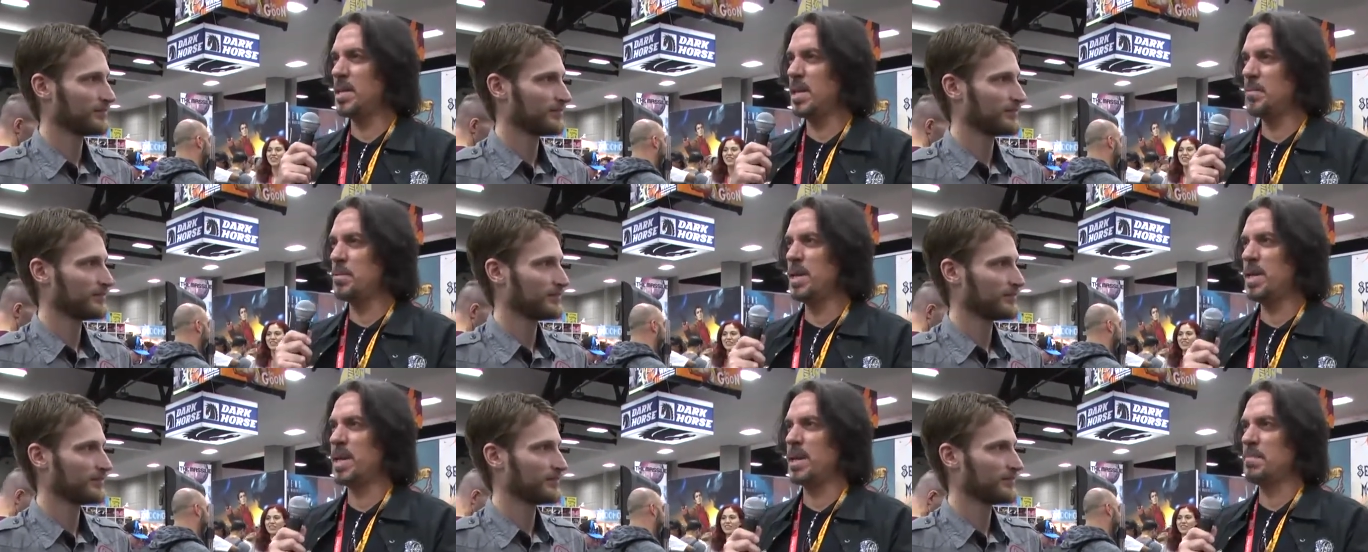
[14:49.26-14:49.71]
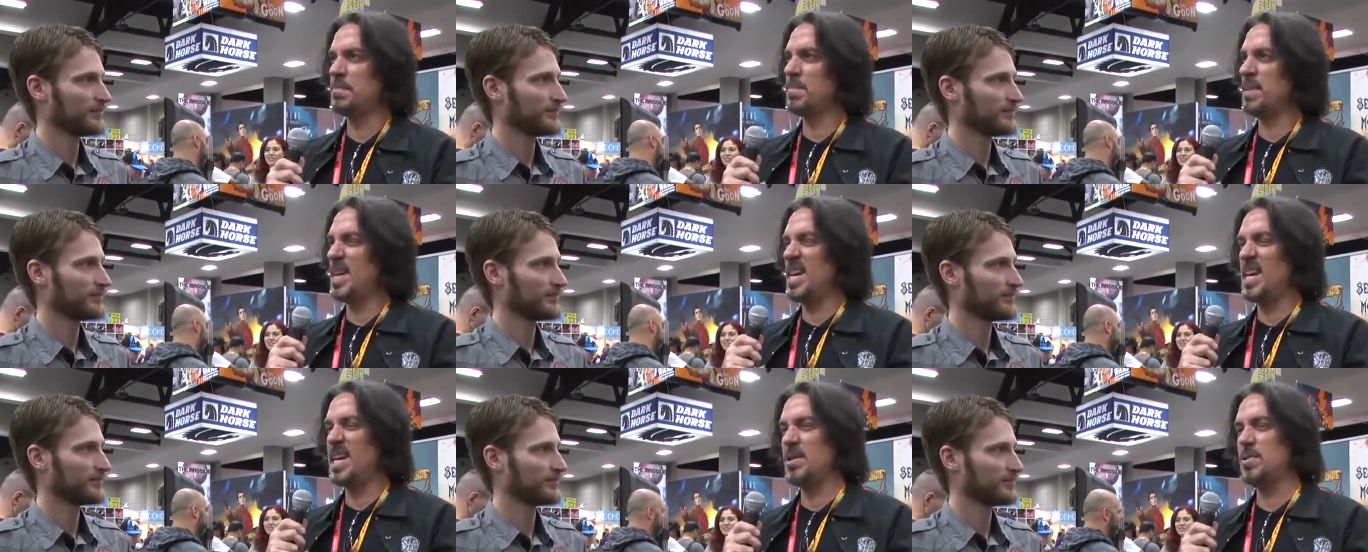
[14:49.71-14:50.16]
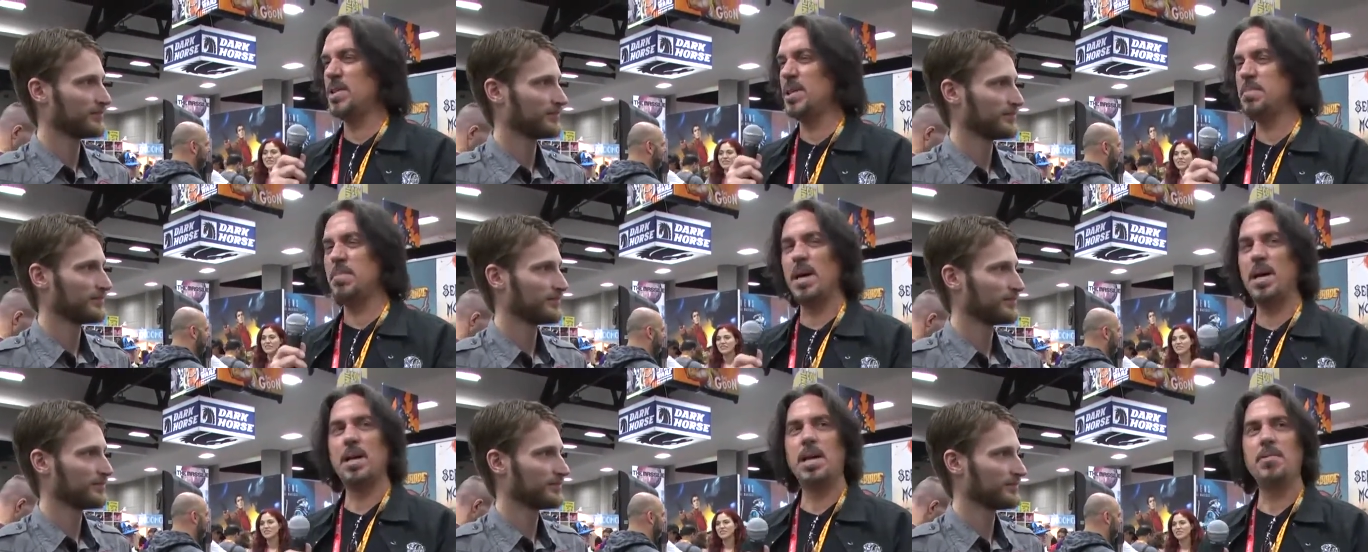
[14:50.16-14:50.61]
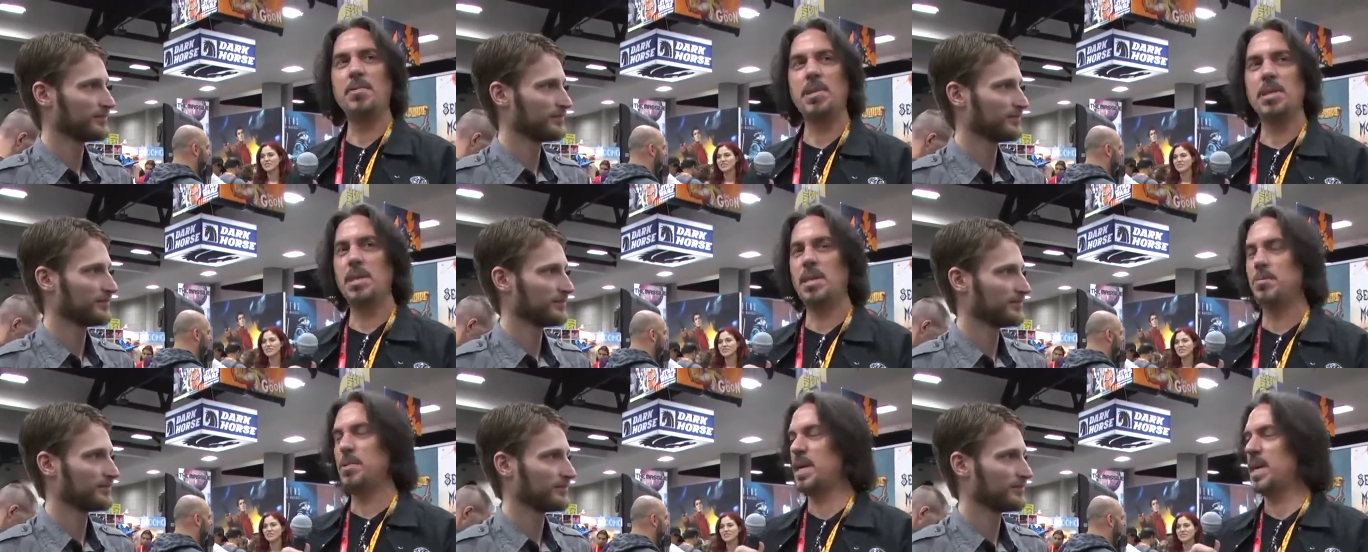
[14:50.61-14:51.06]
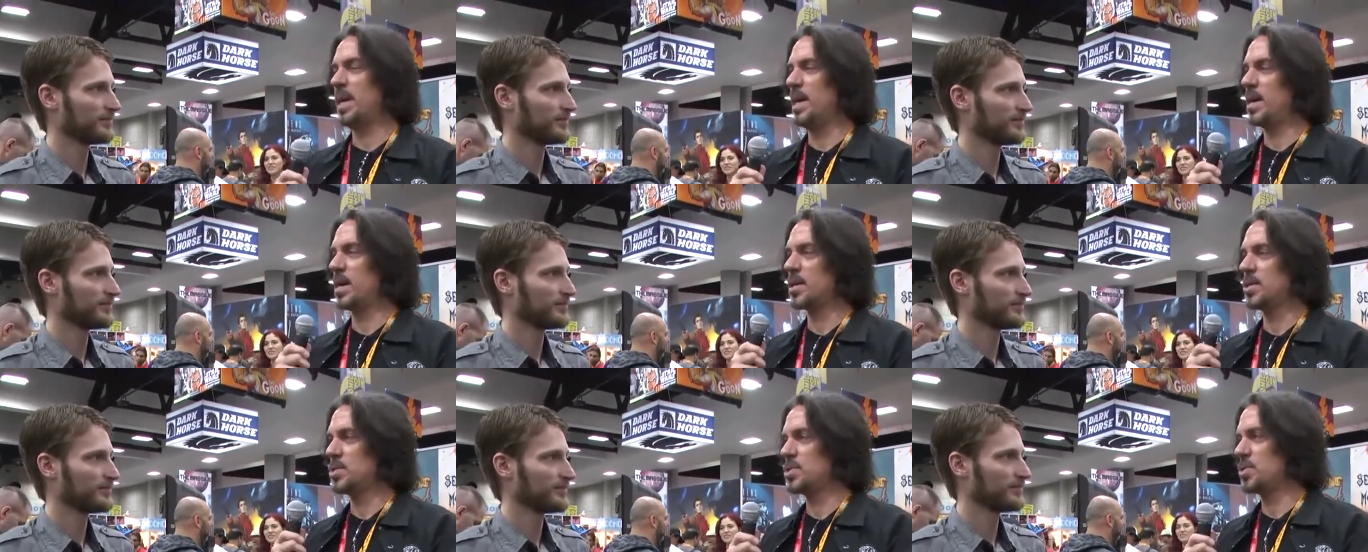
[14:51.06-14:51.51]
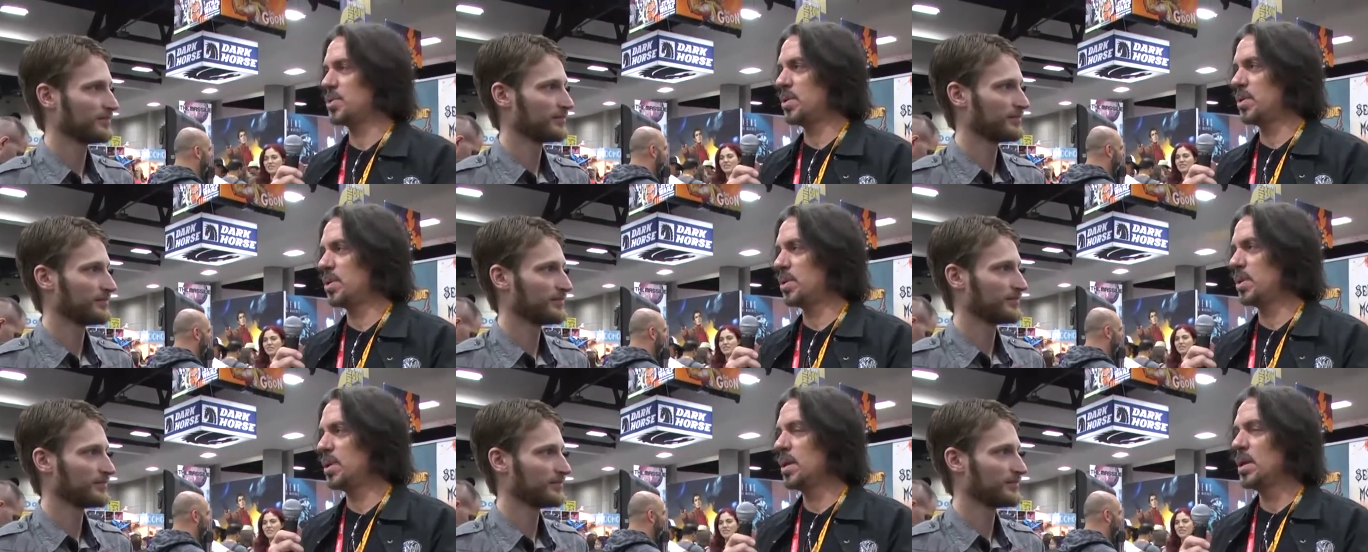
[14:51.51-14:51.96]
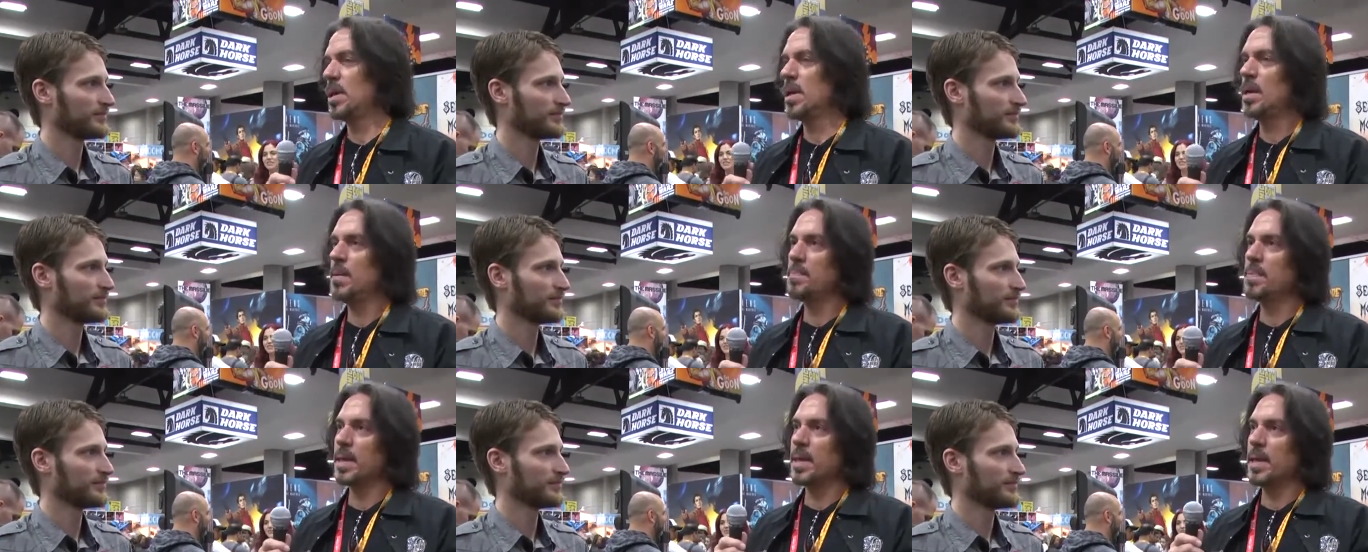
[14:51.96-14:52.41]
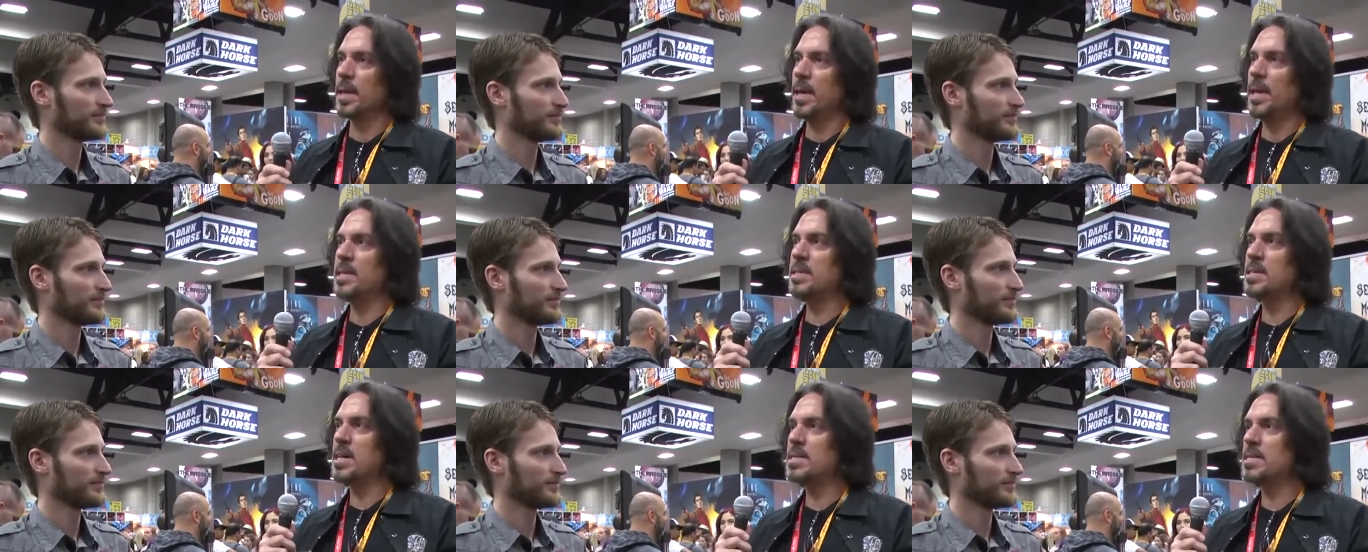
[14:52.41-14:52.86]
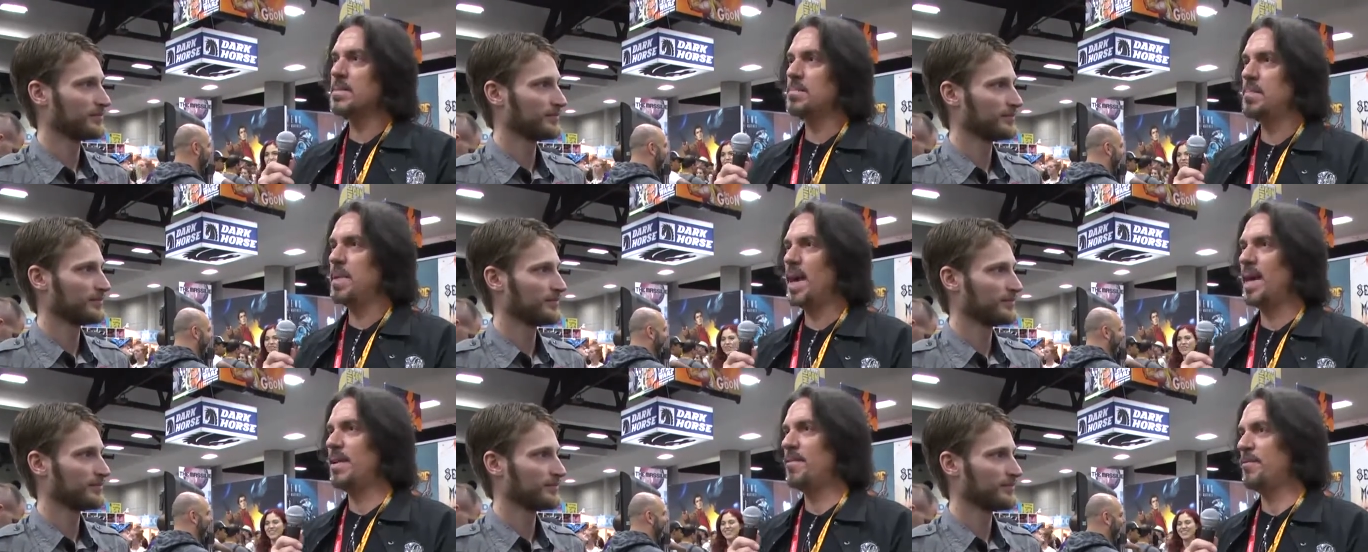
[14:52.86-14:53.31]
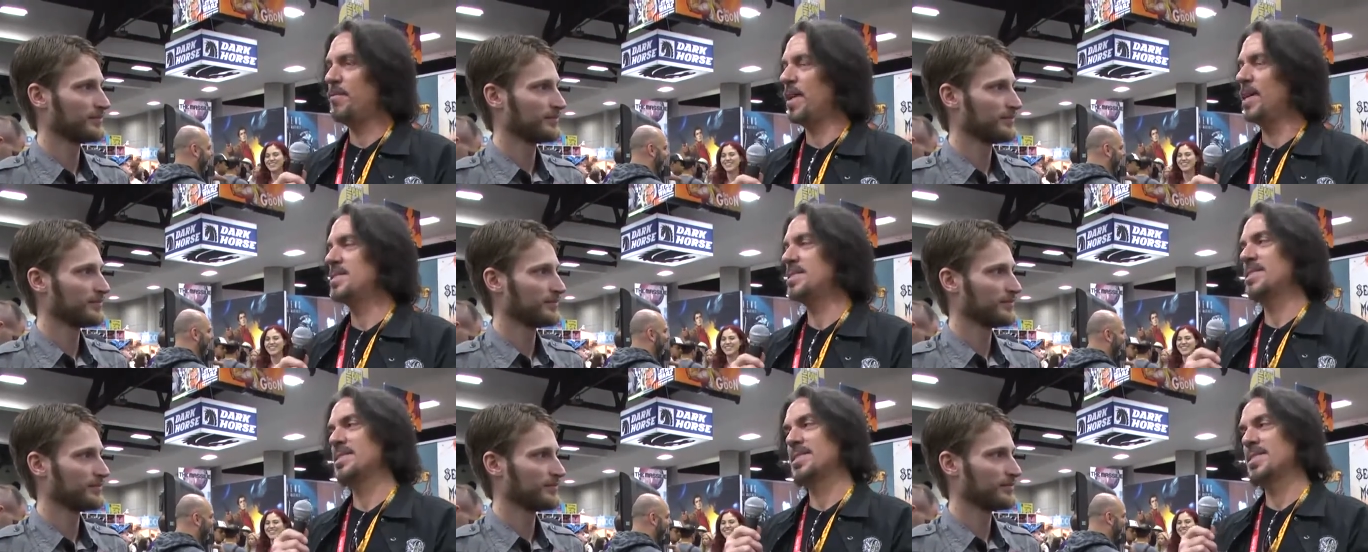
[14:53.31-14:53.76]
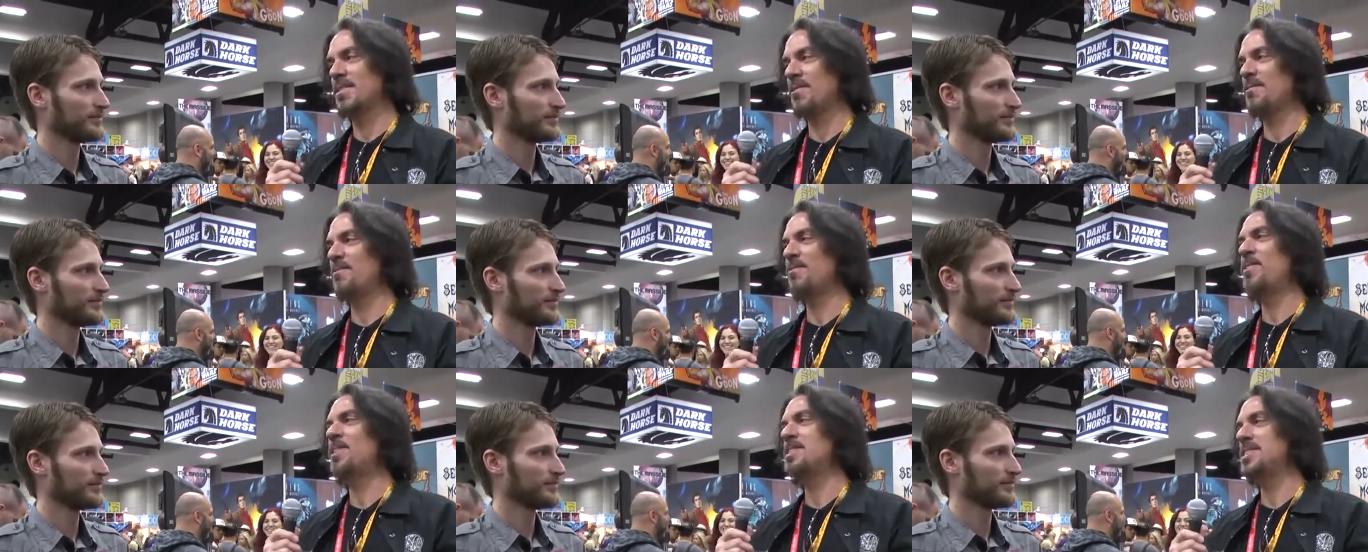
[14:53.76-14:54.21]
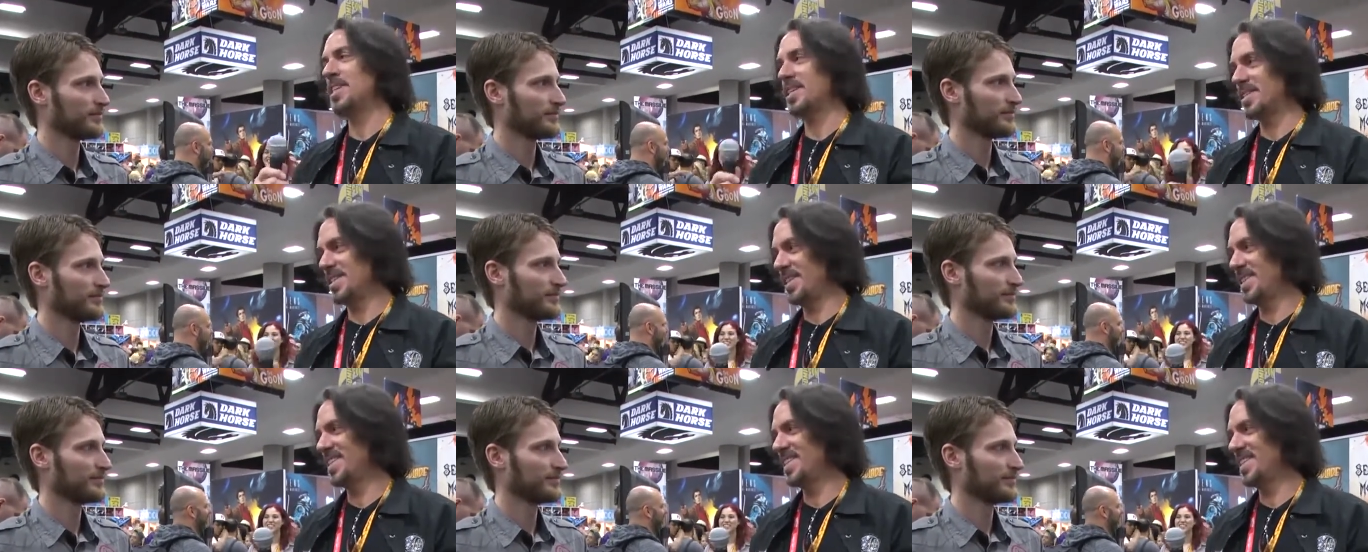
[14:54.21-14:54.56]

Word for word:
Speaker 1: that we get angry about, everything that we can't control, it doesn't manifest itself physically,